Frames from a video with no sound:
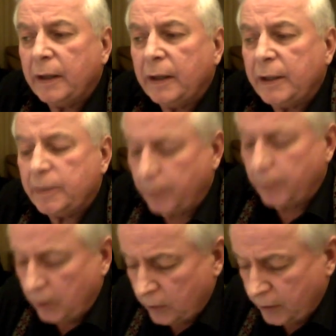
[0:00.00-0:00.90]
There's a
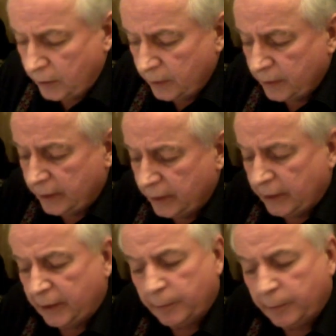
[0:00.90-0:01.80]
blog,
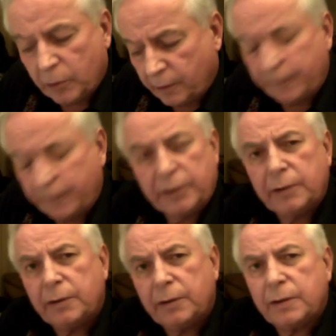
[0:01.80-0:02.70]
there are book
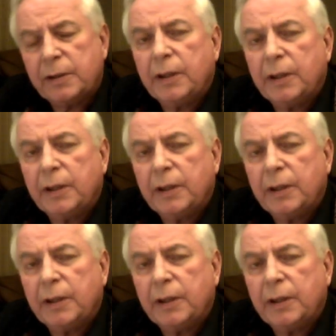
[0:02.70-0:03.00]
reviews,